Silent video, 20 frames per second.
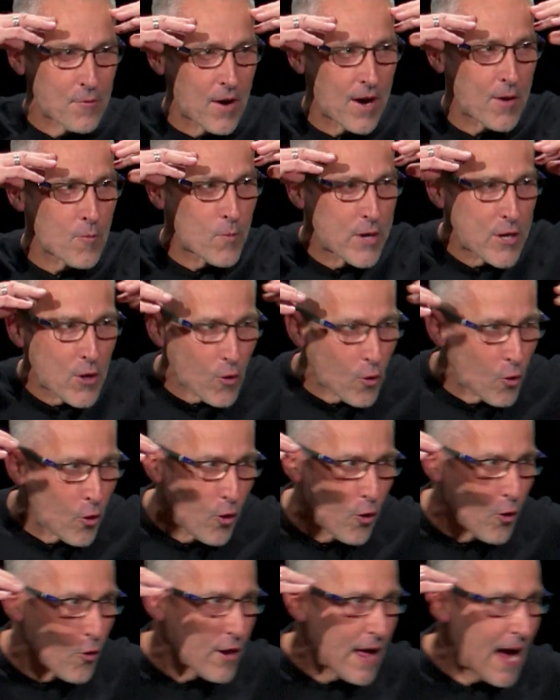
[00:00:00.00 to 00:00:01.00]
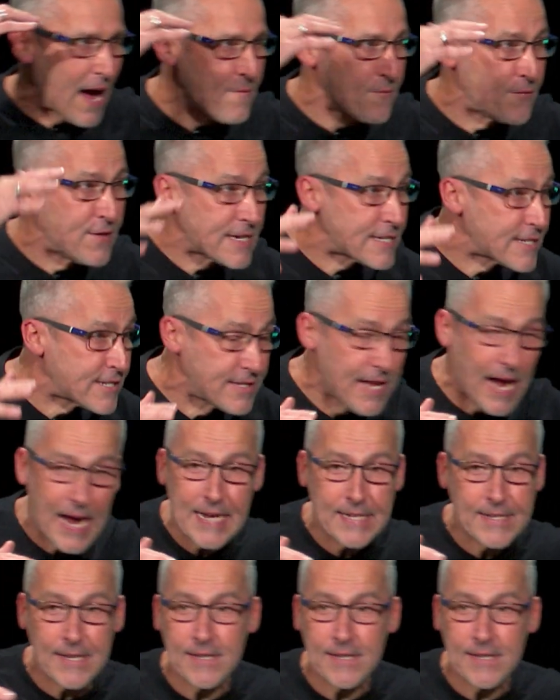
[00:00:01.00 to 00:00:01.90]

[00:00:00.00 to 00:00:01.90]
right? We all have this day